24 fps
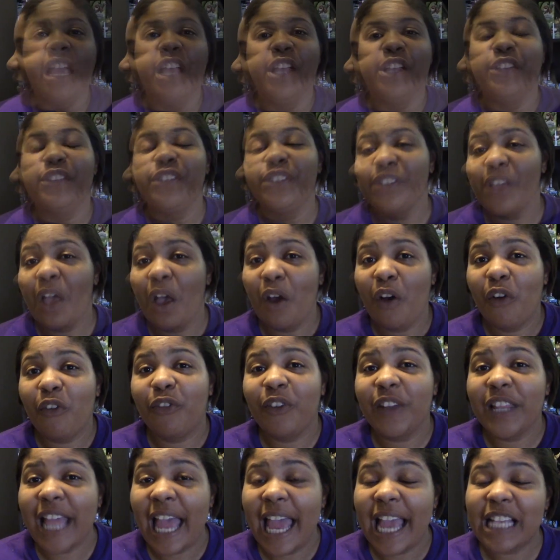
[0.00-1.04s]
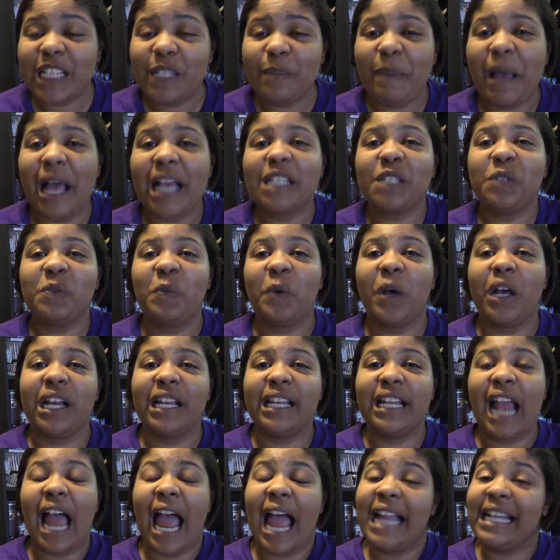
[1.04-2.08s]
So for the Xbox One,